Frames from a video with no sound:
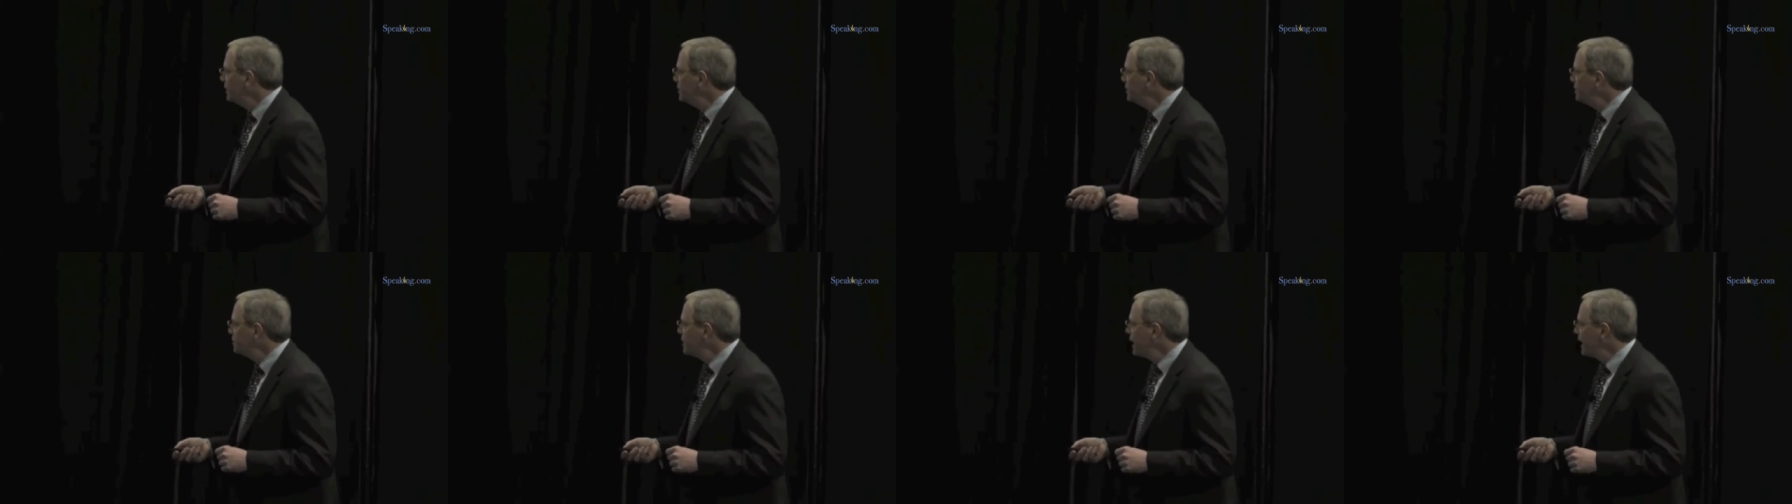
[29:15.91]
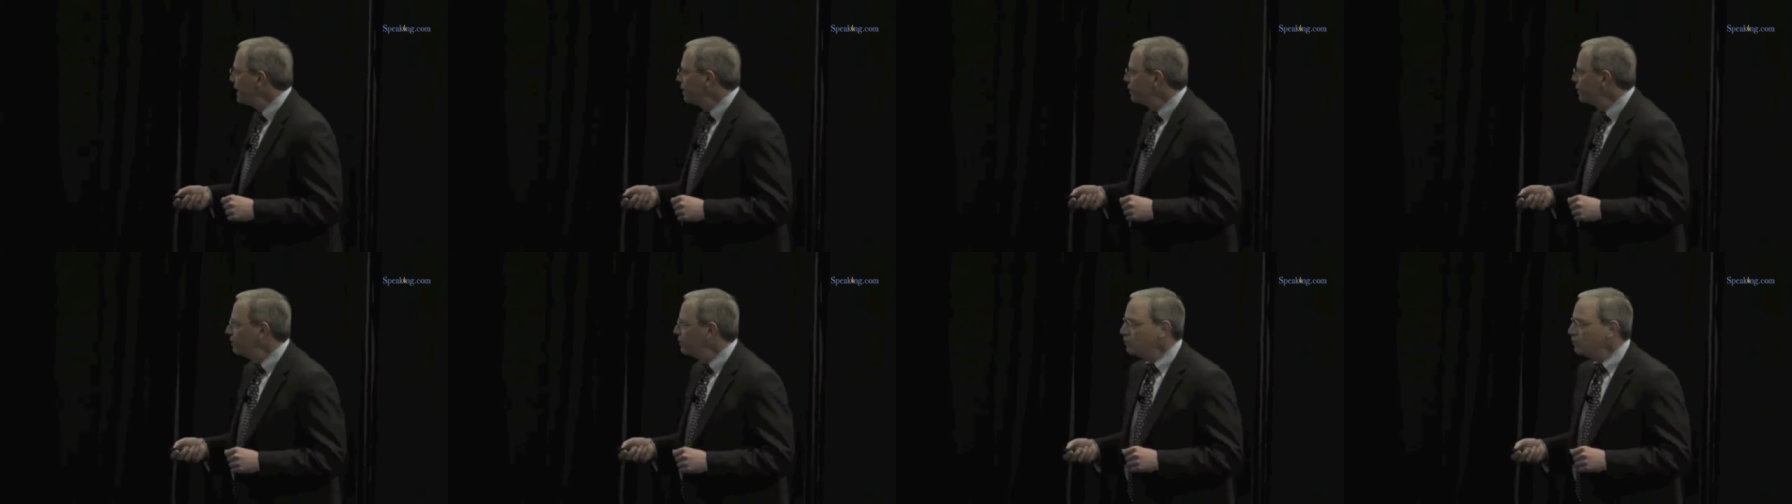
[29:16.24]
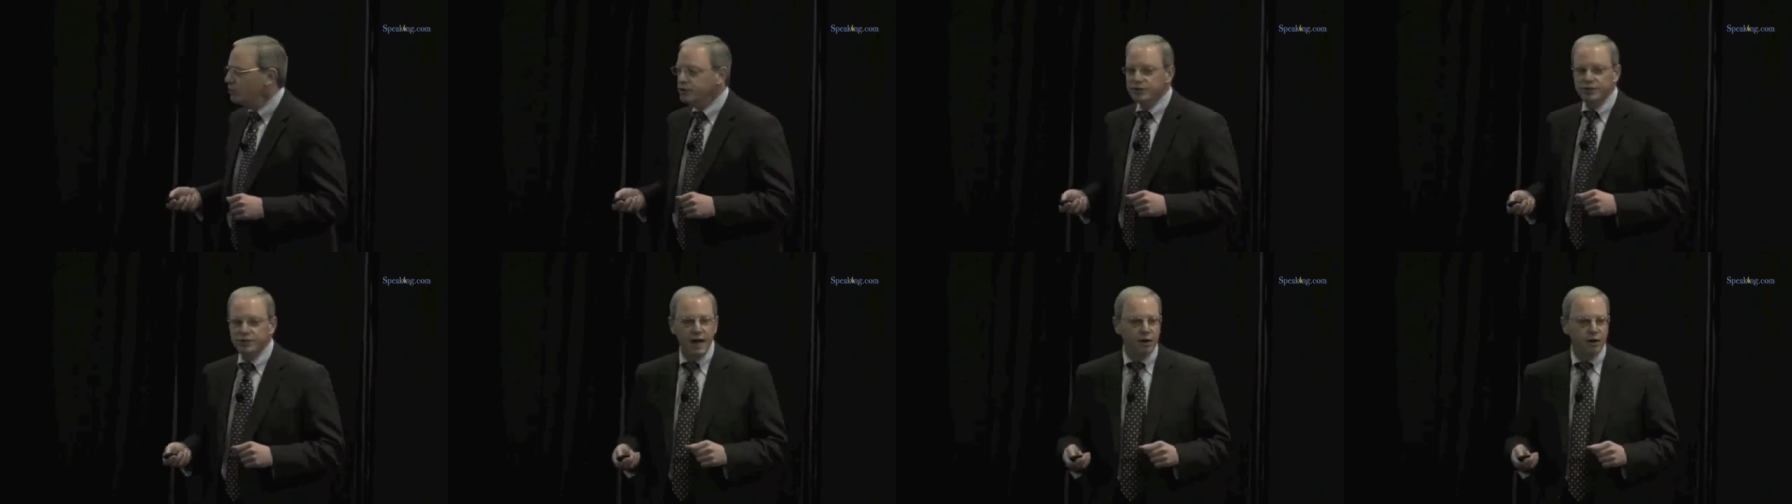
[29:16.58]
Second
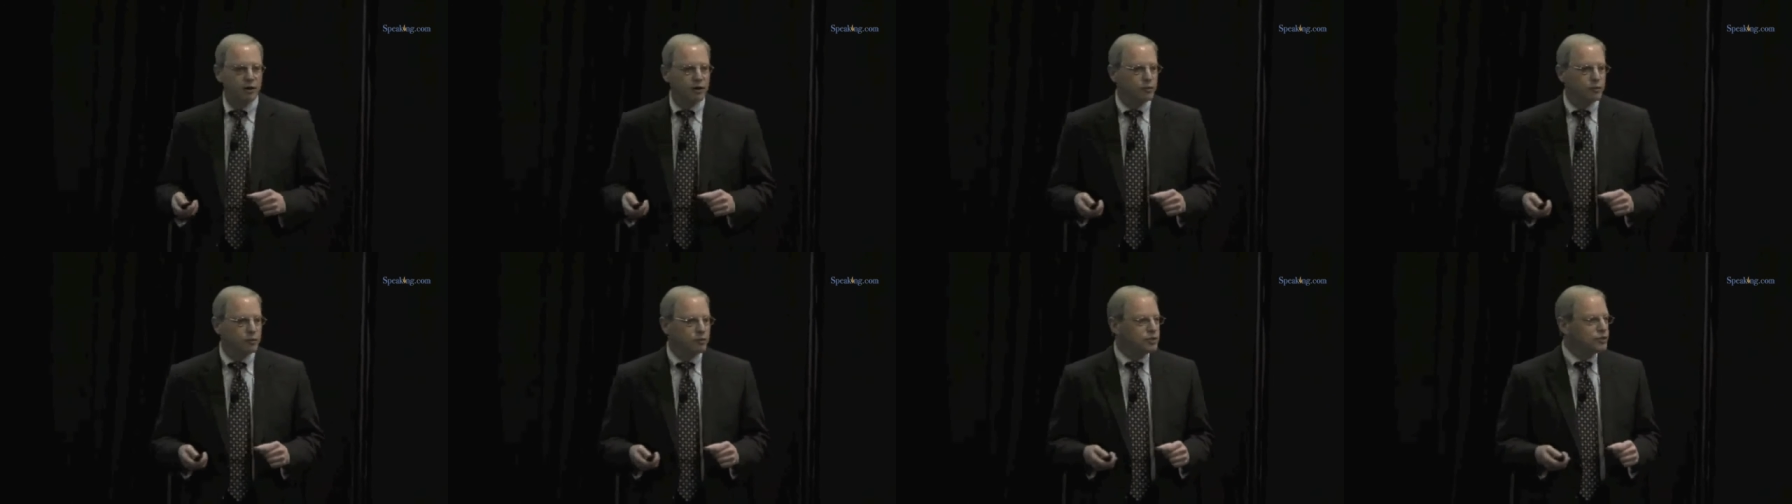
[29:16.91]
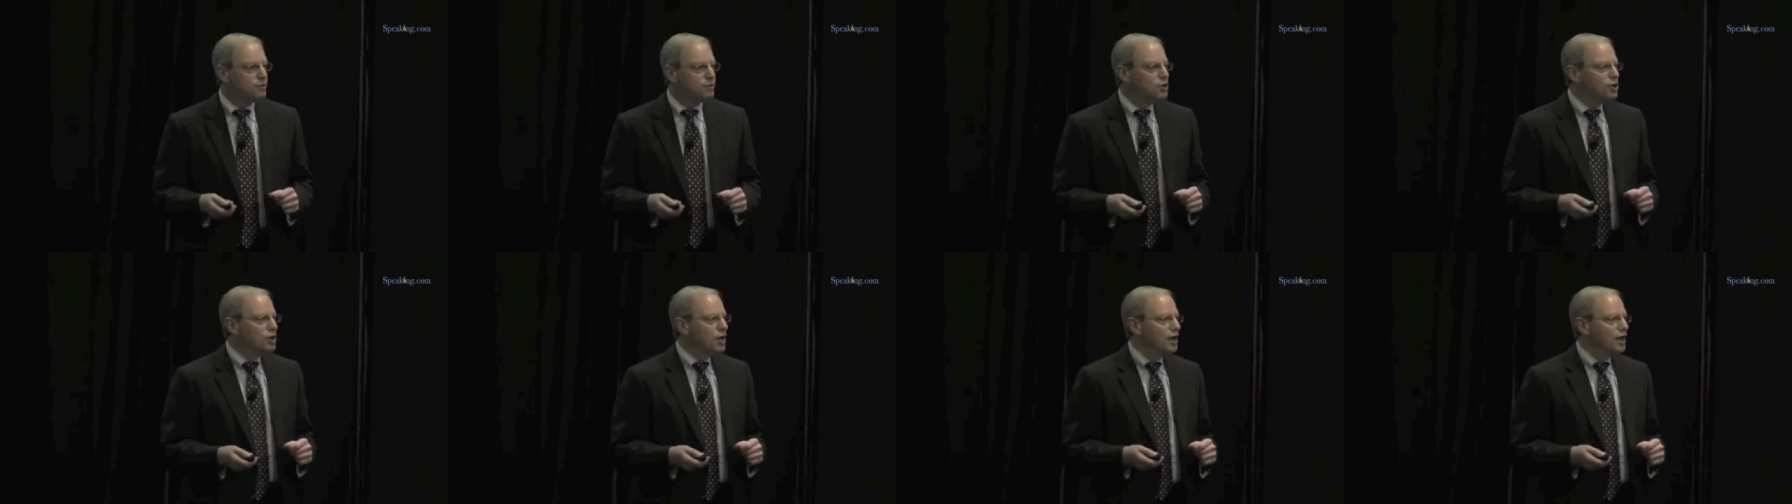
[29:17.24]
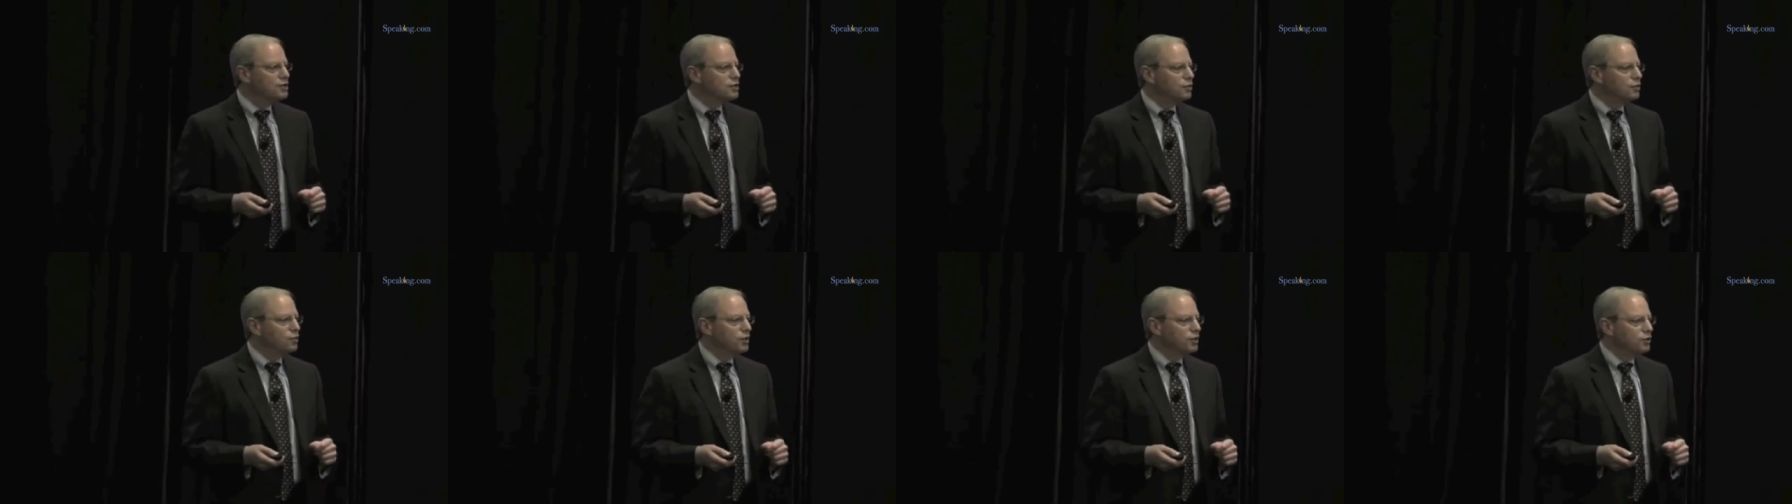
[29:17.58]
was how good was
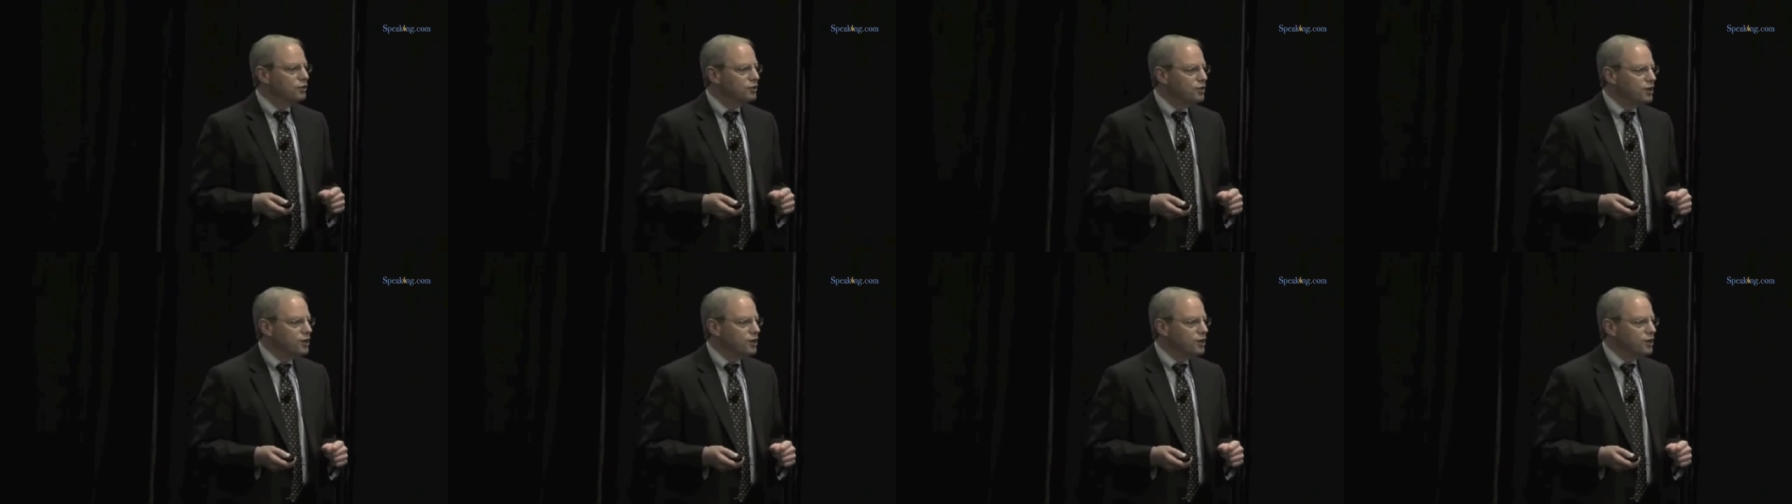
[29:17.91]
communication with your